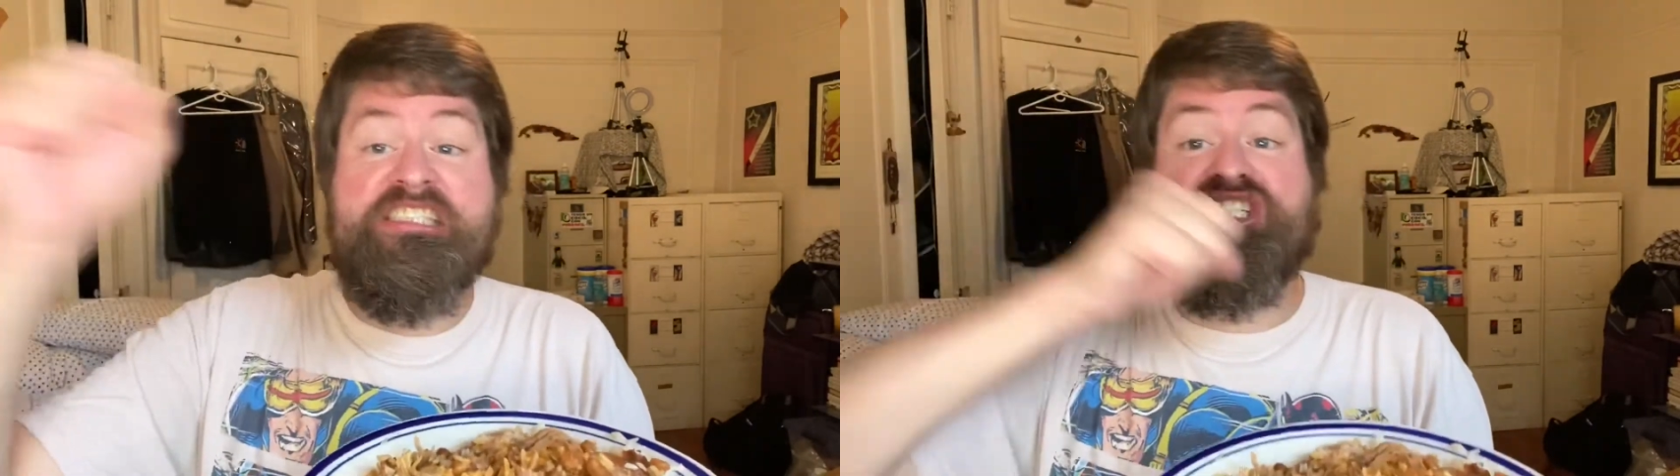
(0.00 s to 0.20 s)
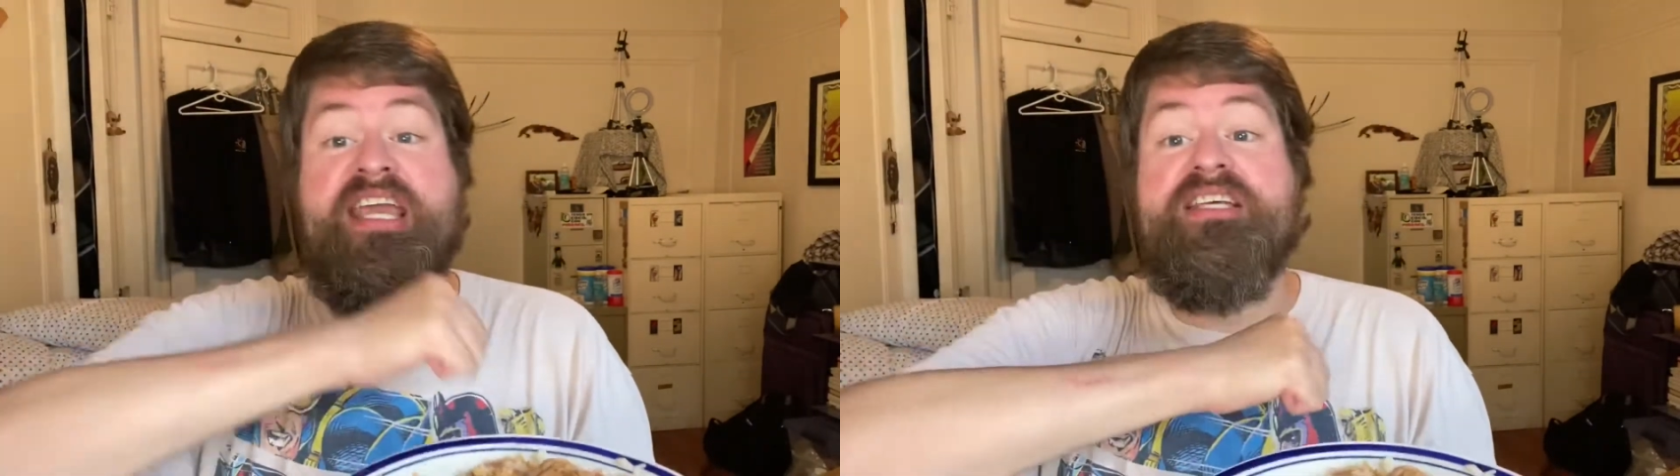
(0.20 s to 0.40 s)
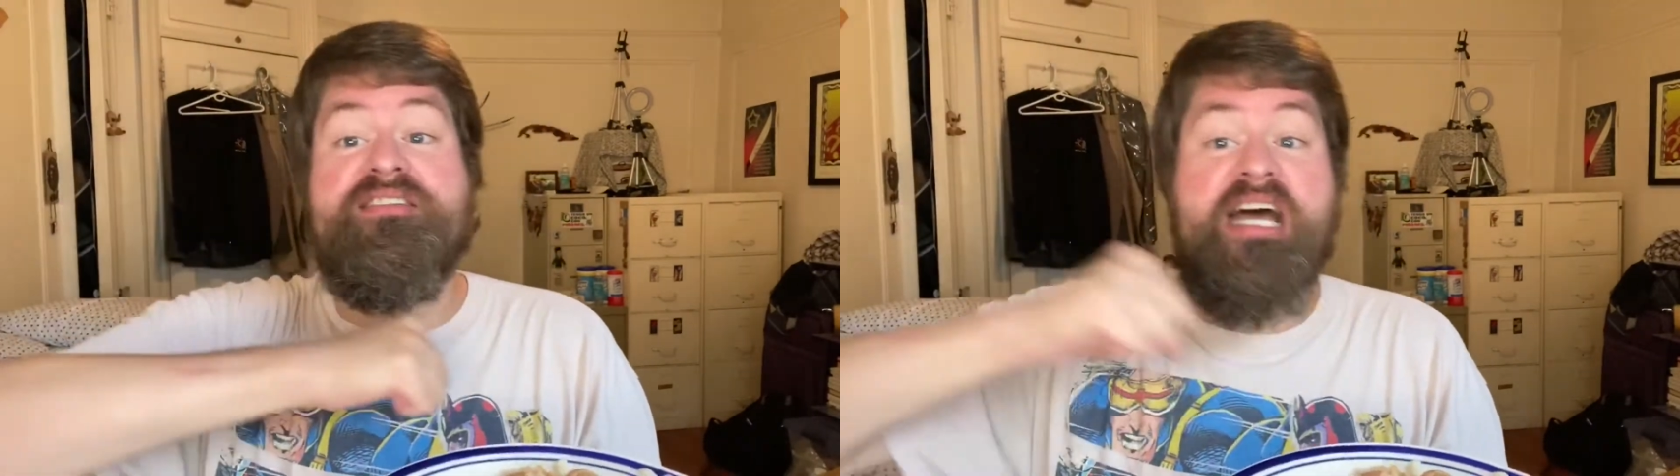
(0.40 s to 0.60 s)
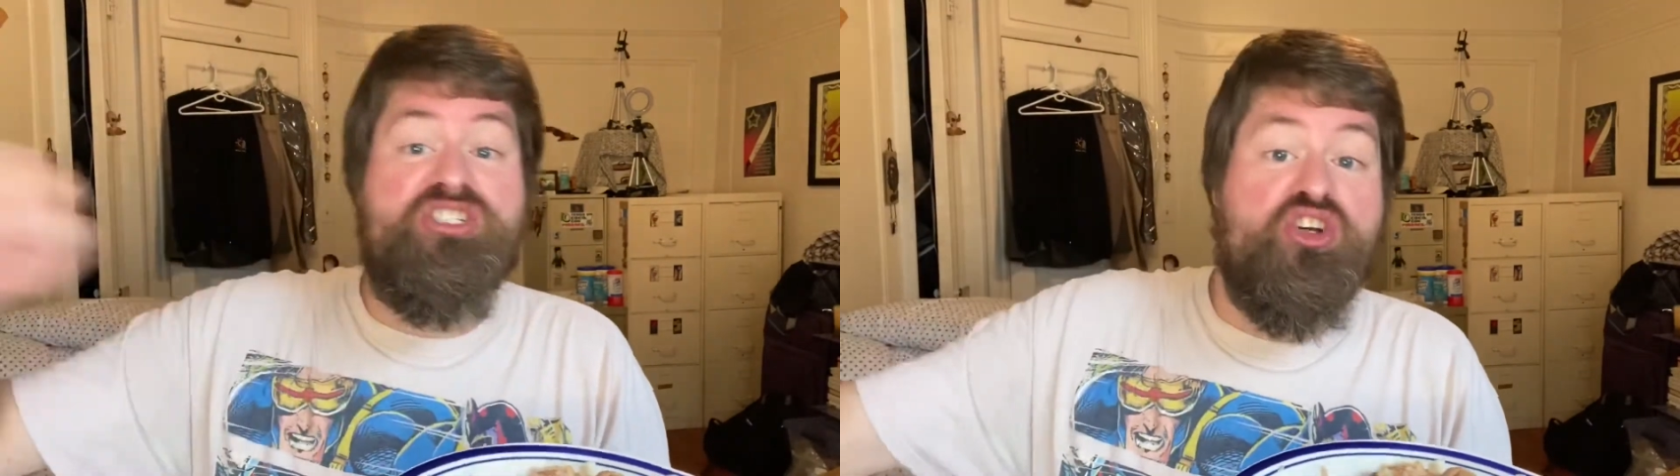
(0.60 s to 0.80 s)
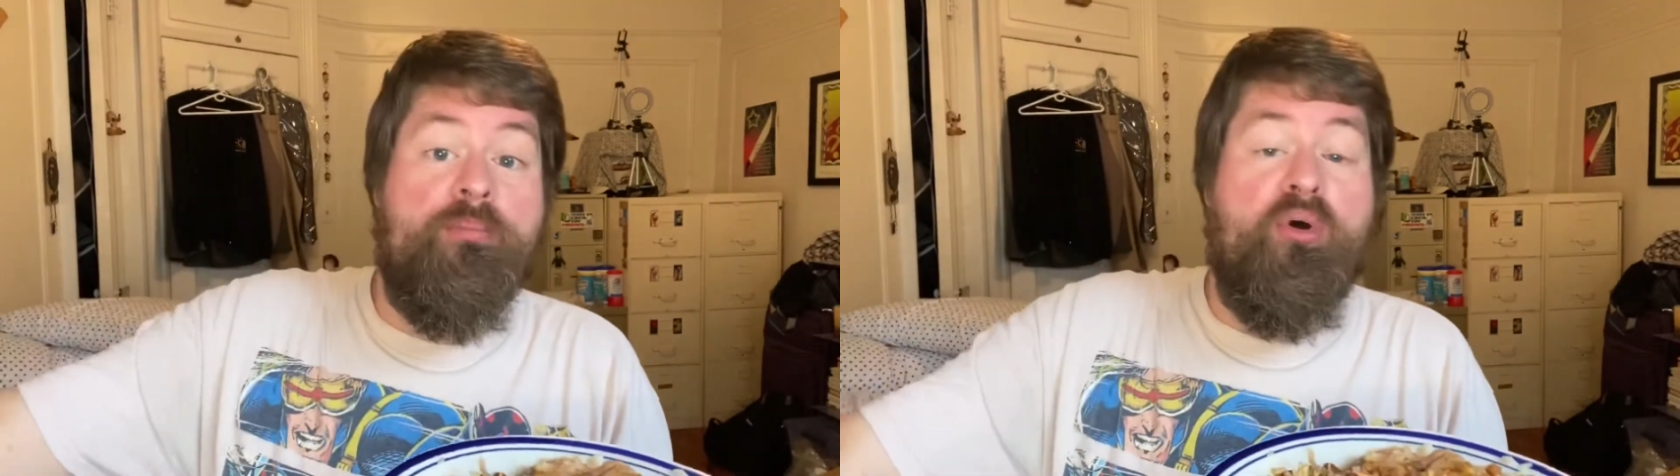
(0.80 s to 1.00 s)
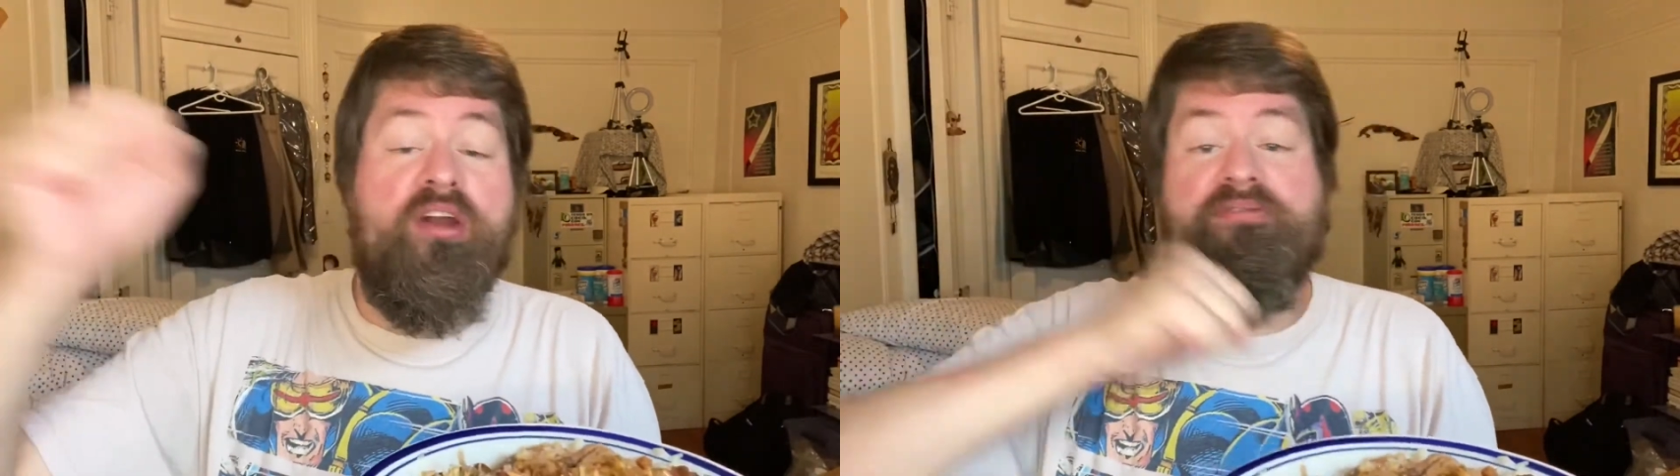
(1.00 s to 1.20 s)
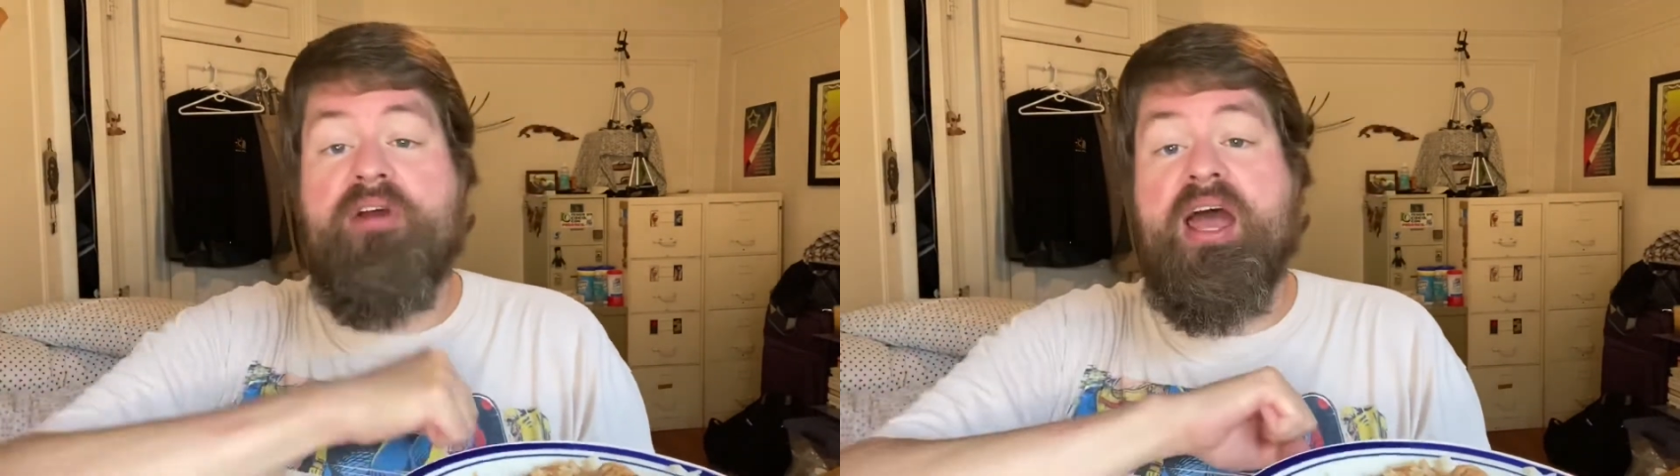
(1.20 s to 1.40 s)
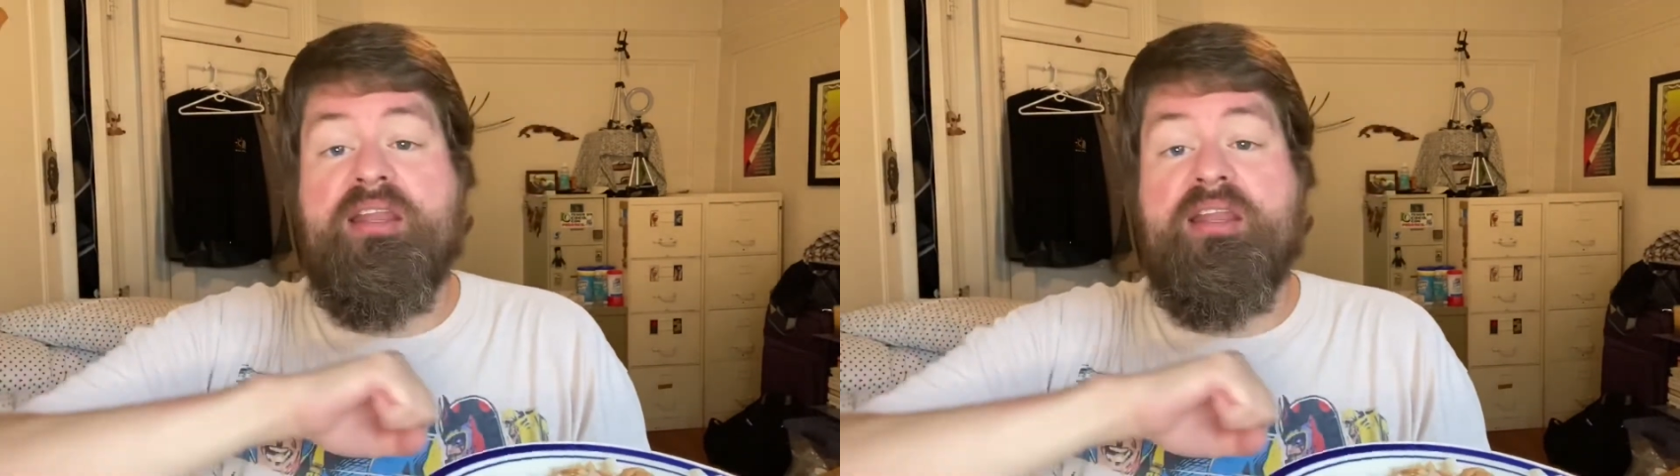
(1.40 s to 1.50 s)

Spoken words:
he's not your boyfriend,